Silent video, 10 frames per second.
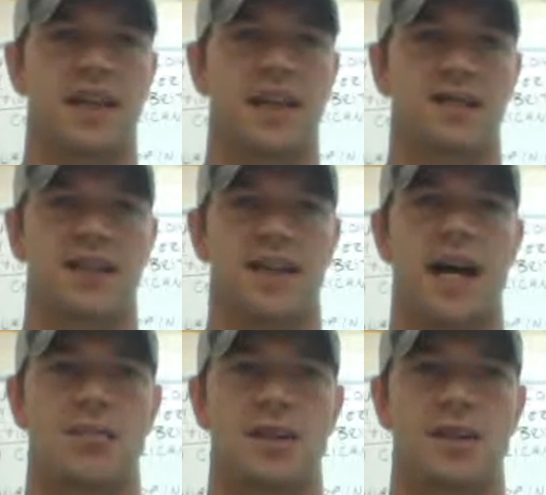actually
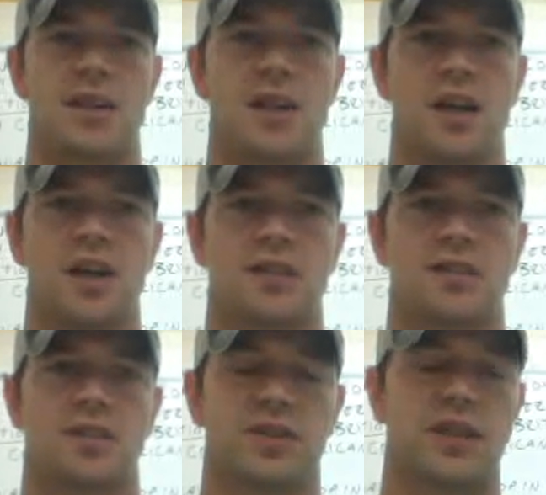happened.
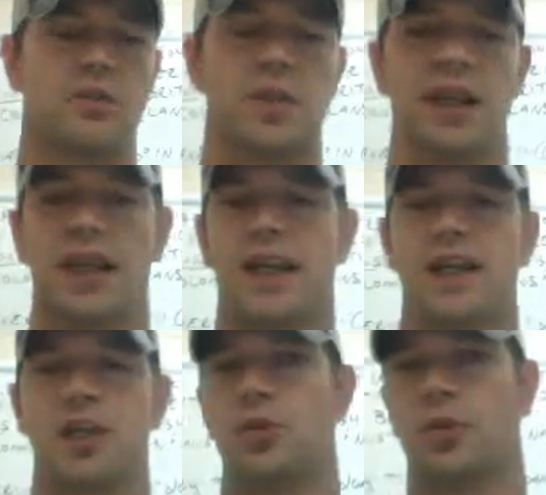So settlement in
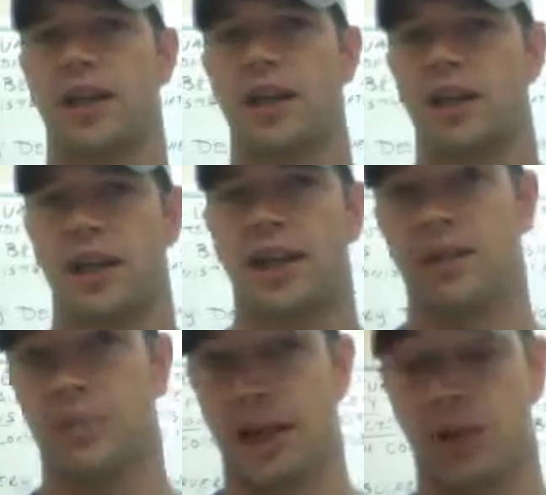the New York area in
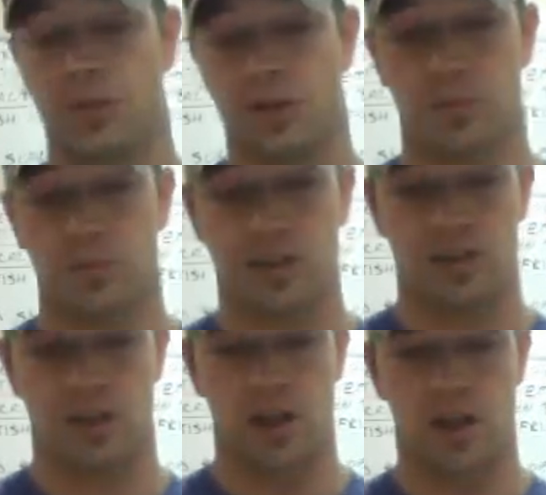the beginning was pretty
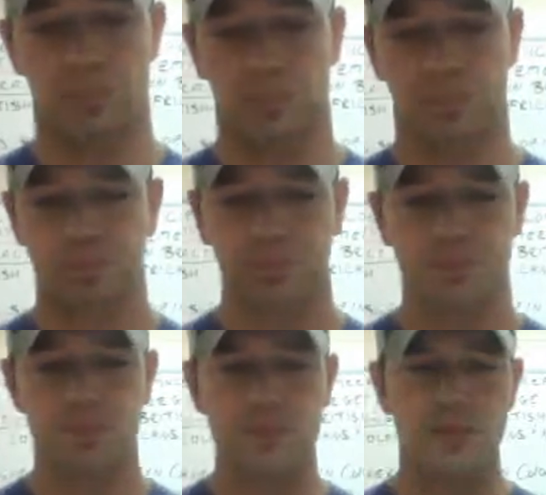slow.
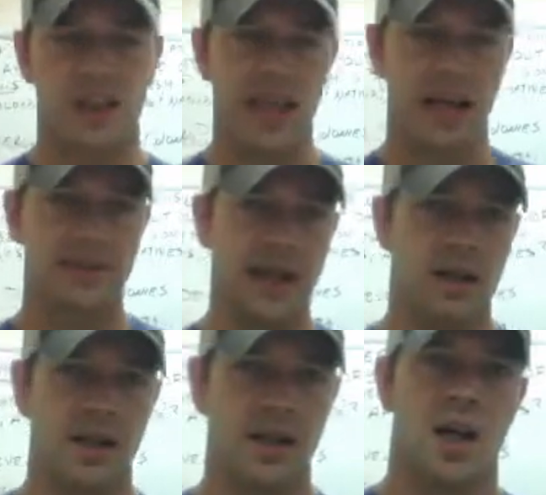Now
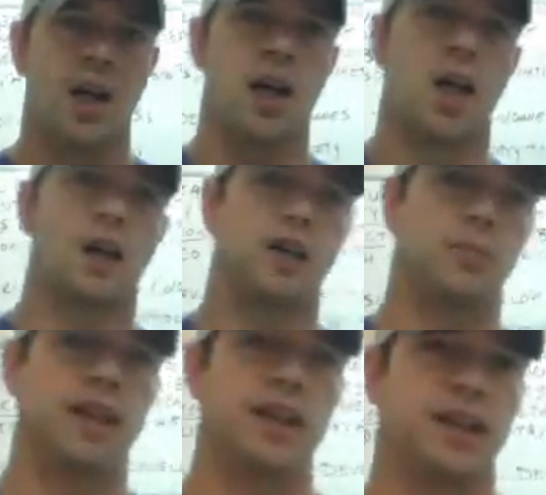down a little
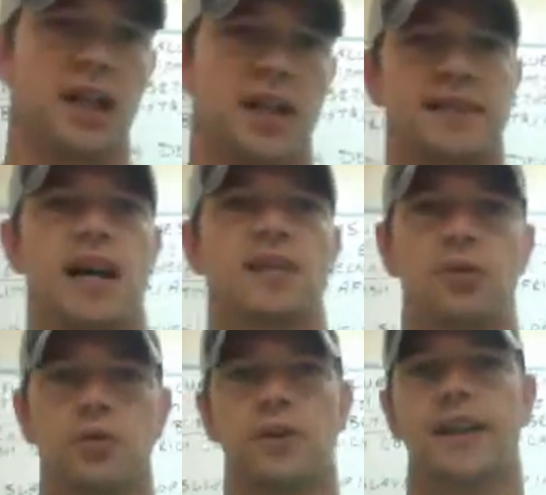bit south of
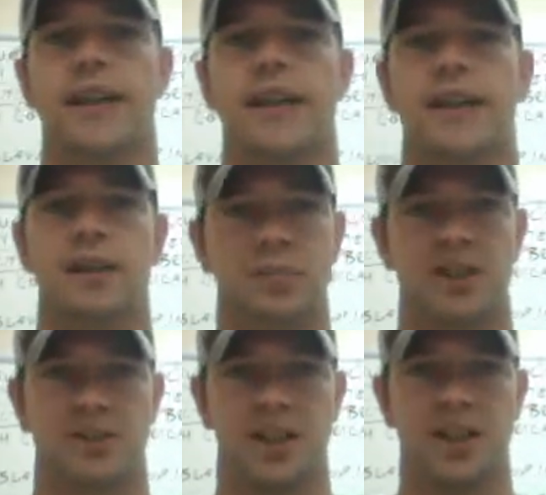New York in
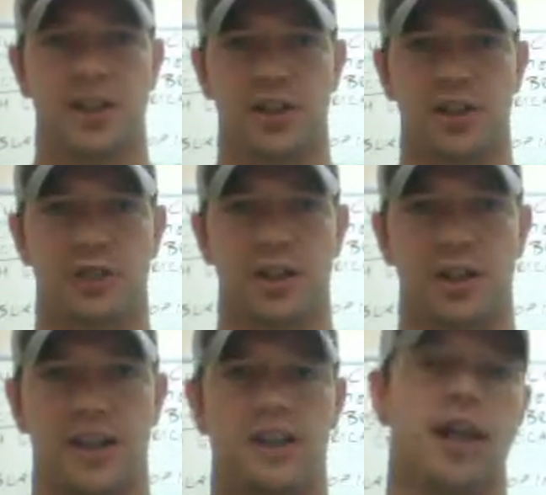Pennsylvania and New
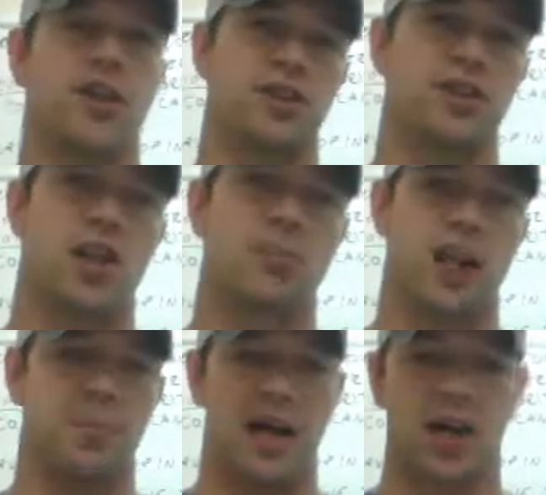Jersey, areas
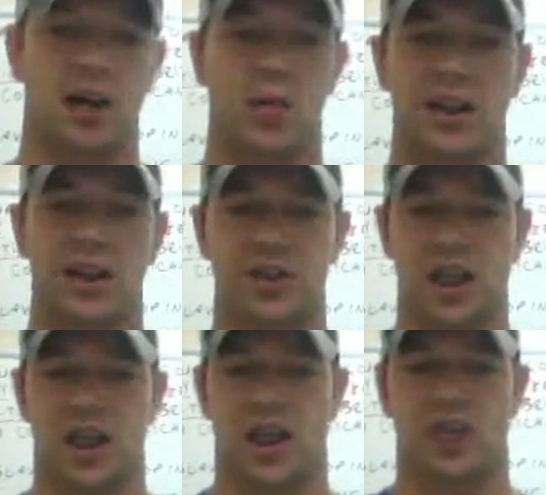dominated by the Quakers,
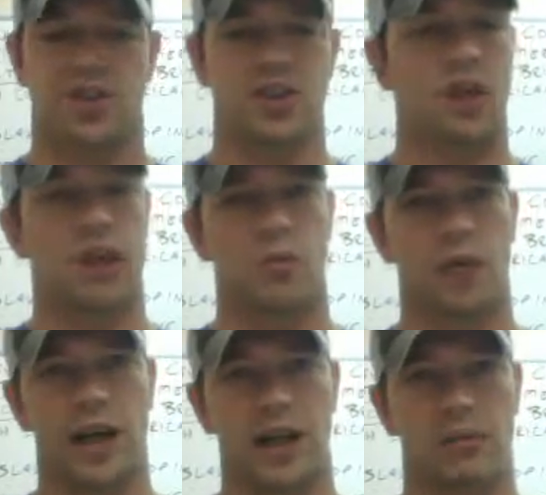you saw a lot
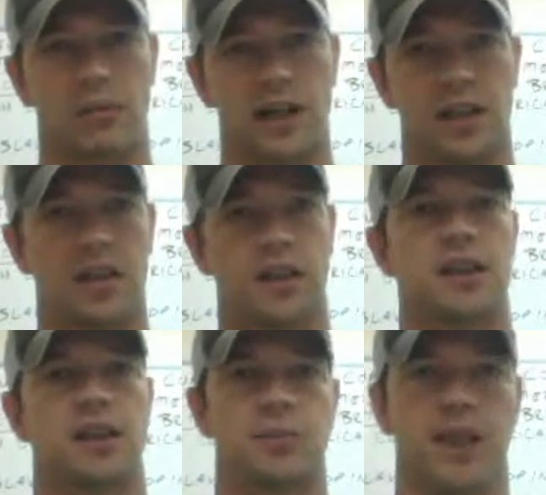more equity, at
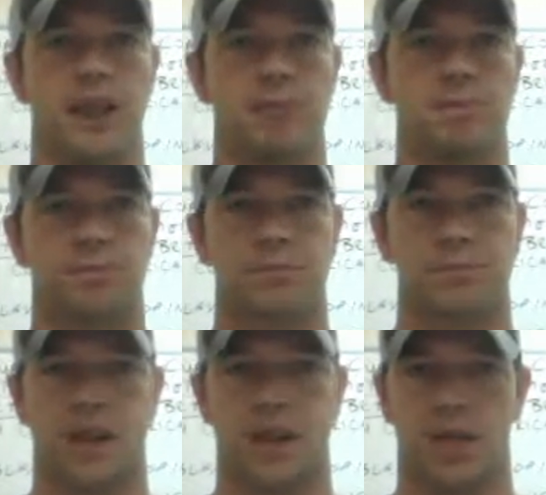least in the beginning.
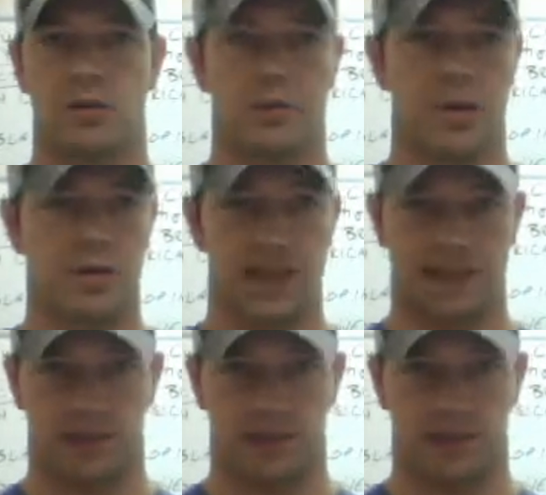Remember, that's a